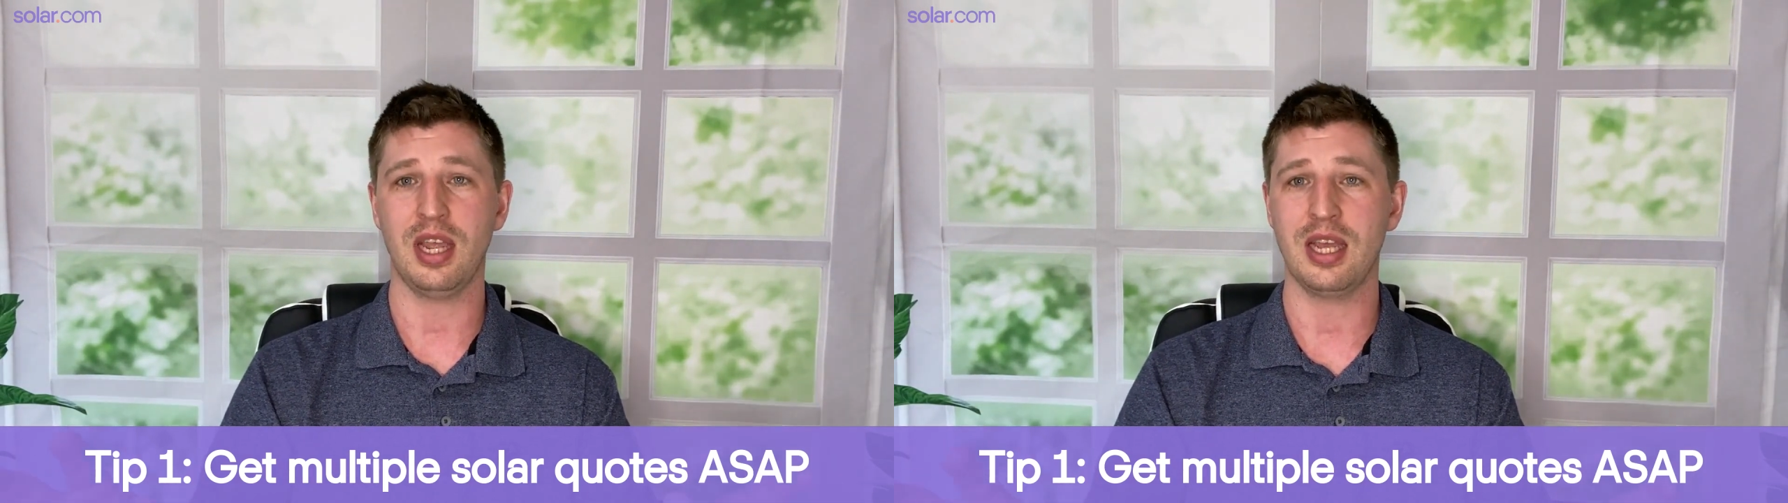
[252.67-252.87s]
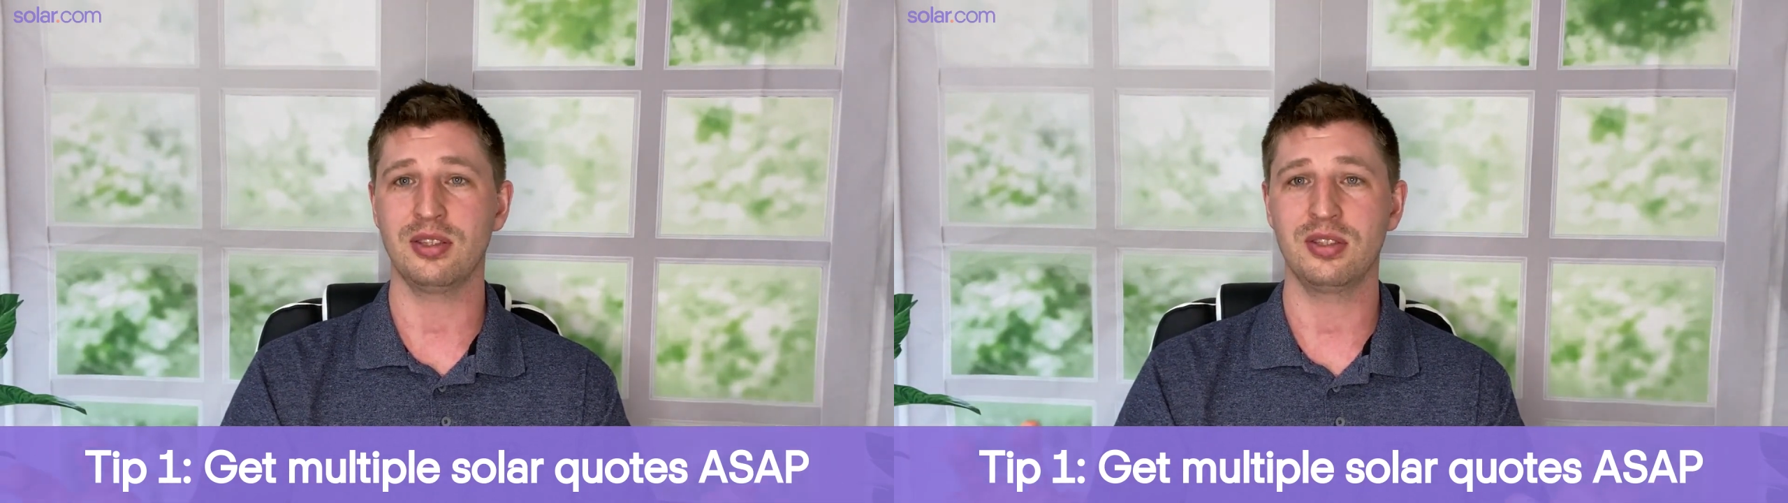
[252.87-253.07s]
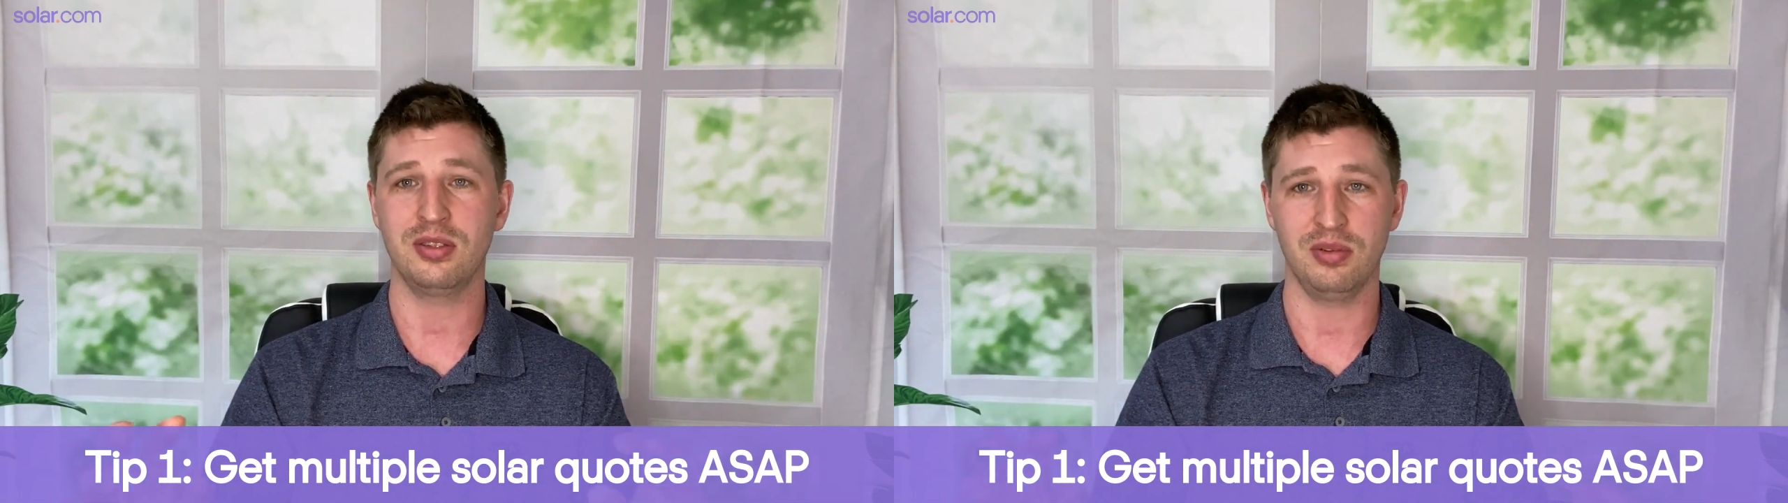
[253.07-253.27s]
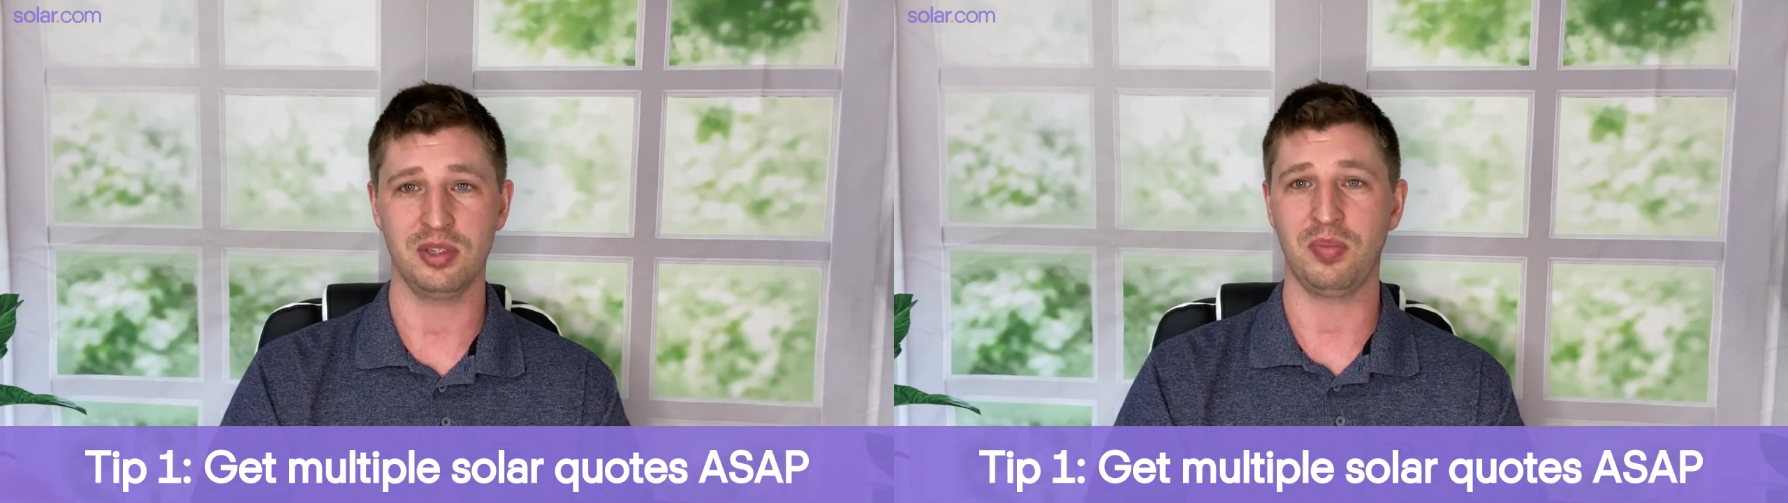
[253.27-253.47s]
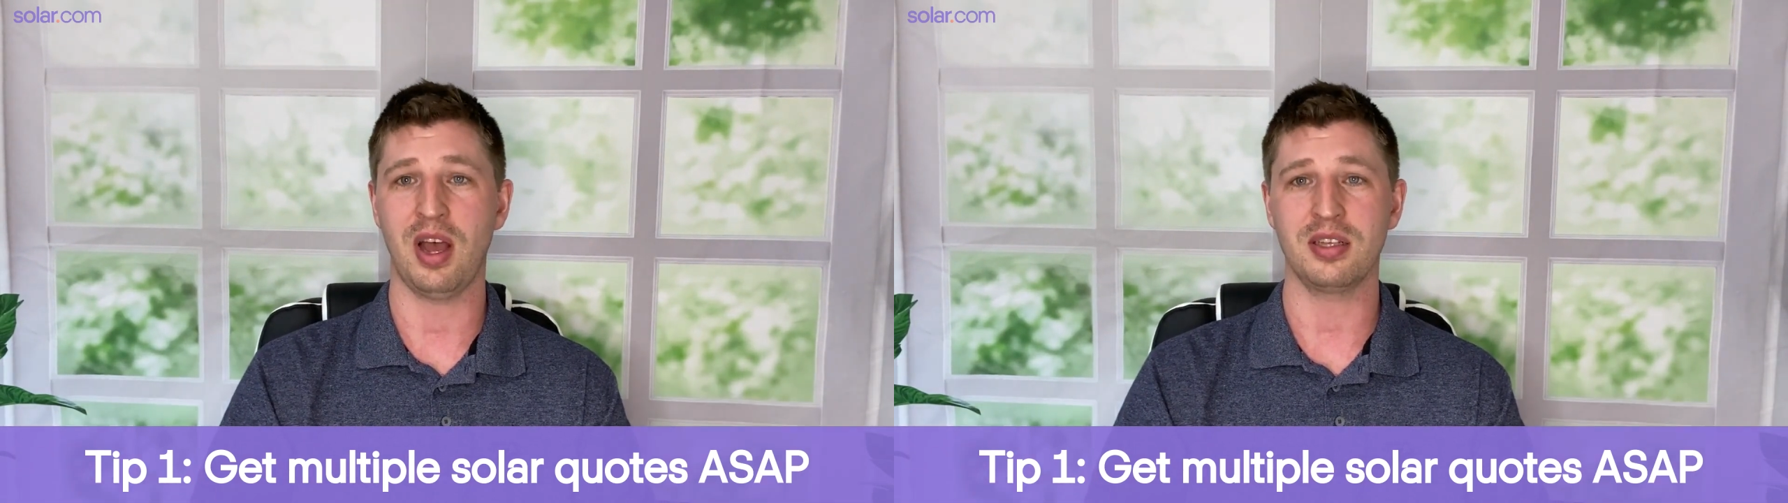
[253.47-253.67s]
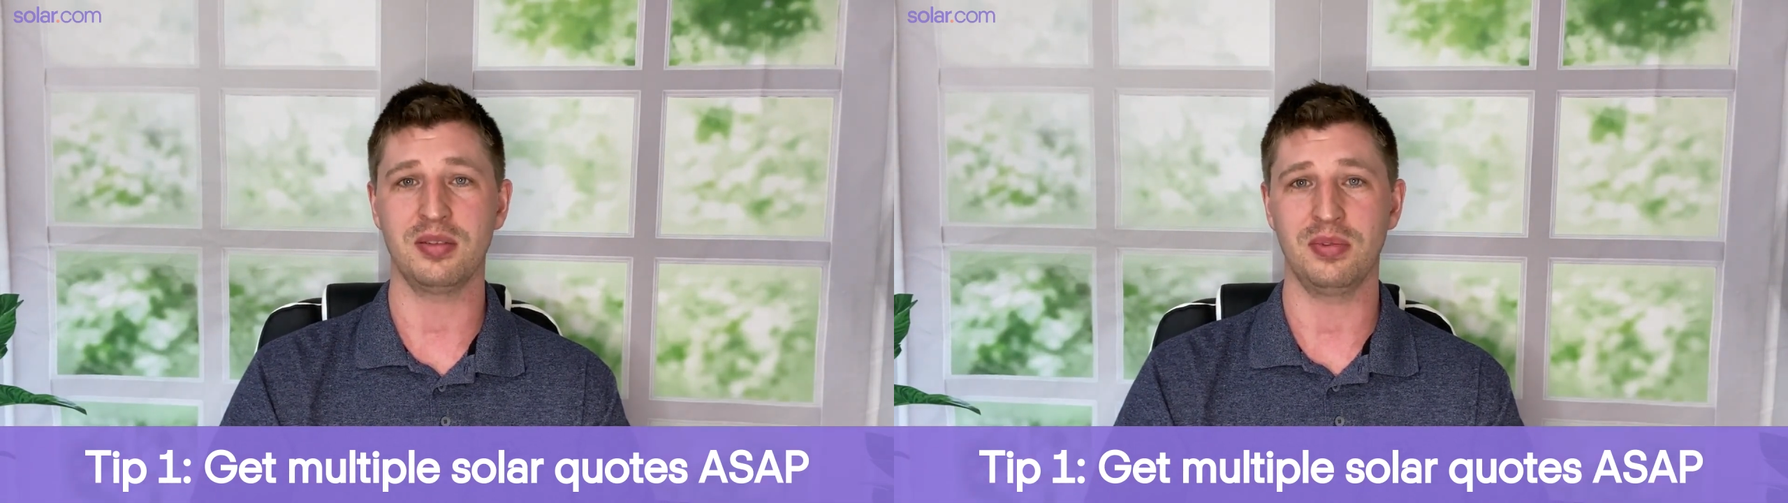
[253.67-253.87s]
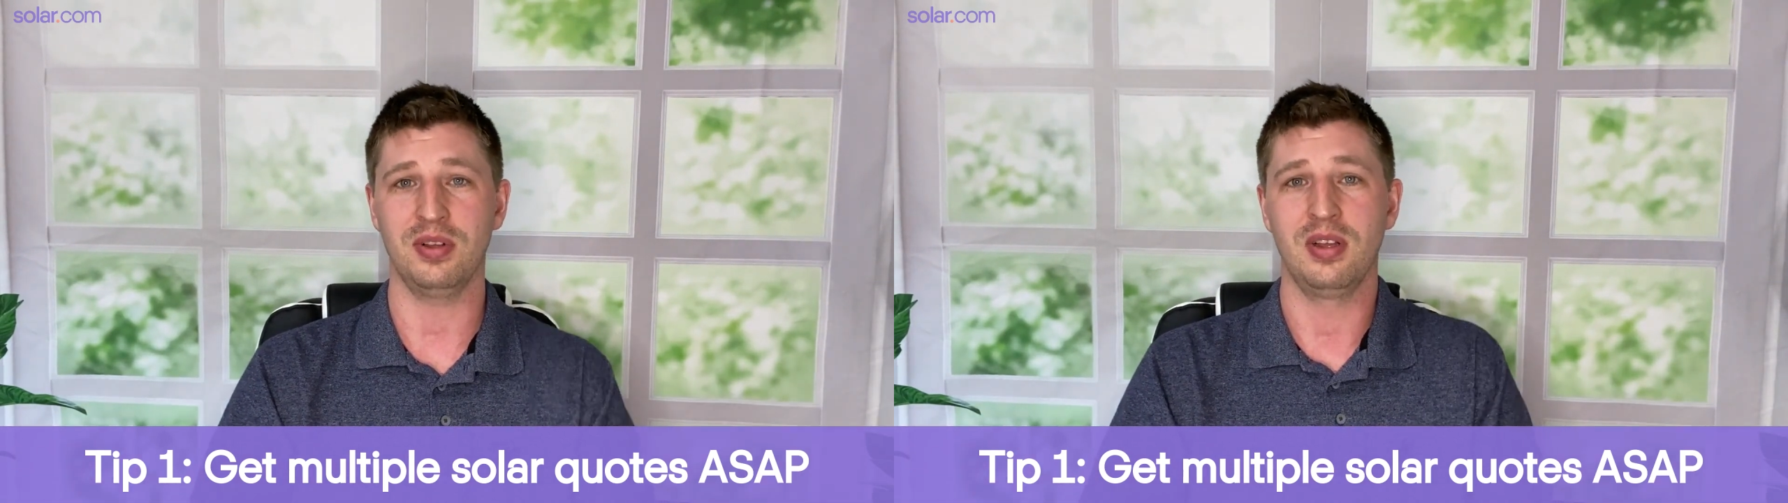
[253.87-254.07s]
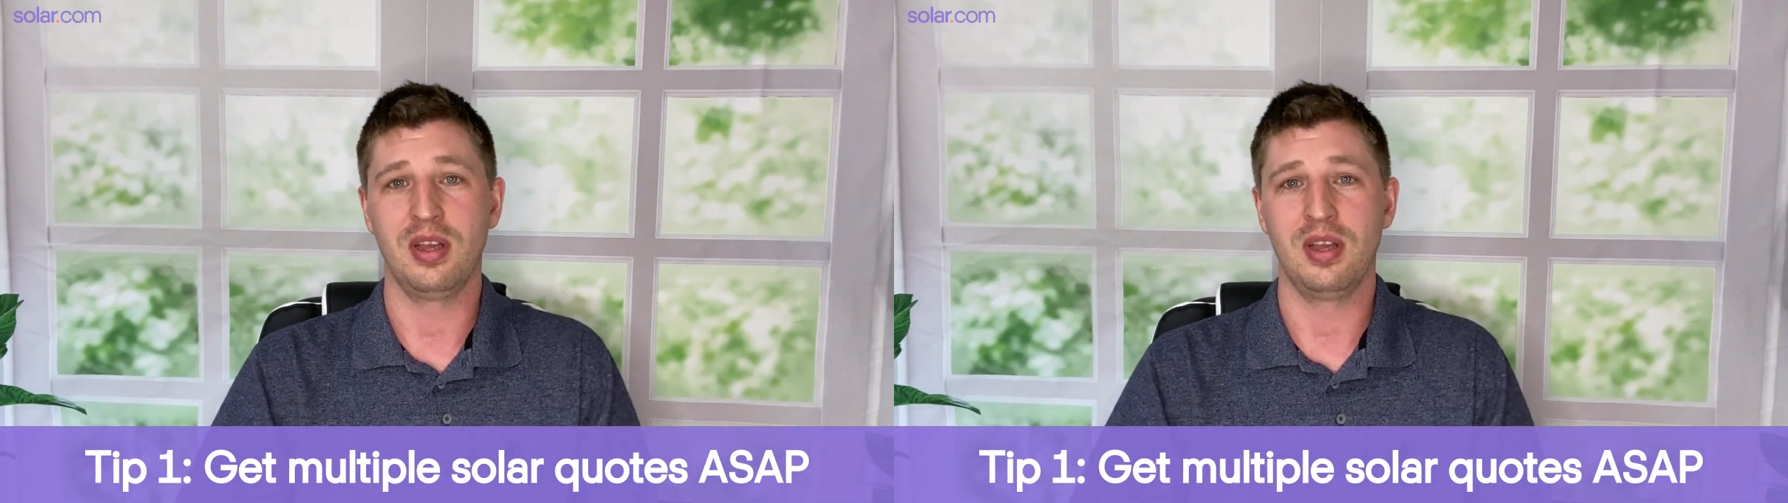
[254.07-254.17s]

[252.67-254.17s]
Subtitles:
as soon as possible.